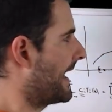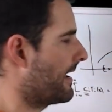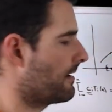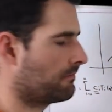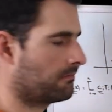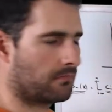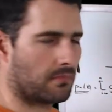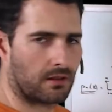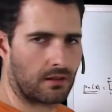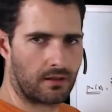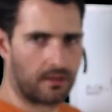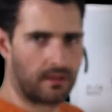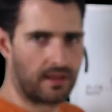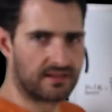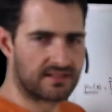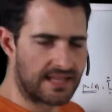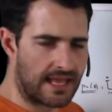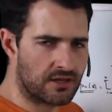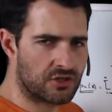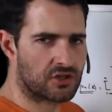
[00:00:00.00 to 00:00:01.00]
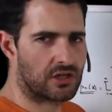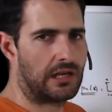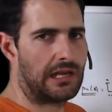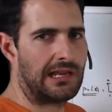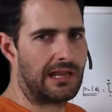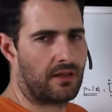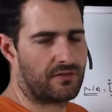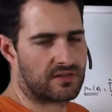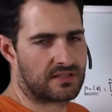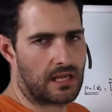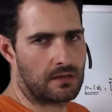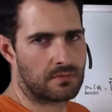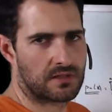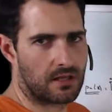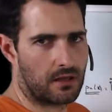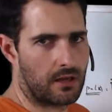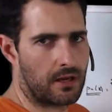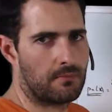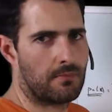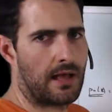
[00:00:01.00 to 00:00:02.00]
m essentially at the same
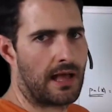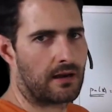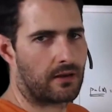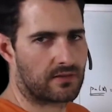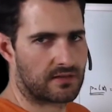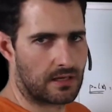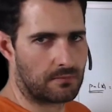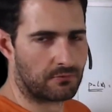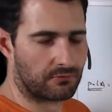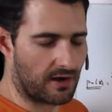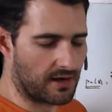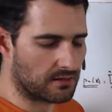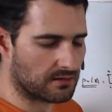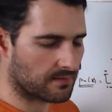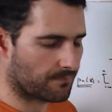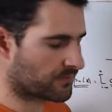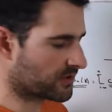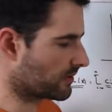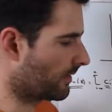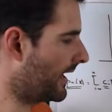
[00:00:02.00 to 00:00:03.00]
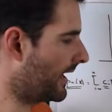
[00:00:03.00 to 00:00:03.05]
time and at the same rate. So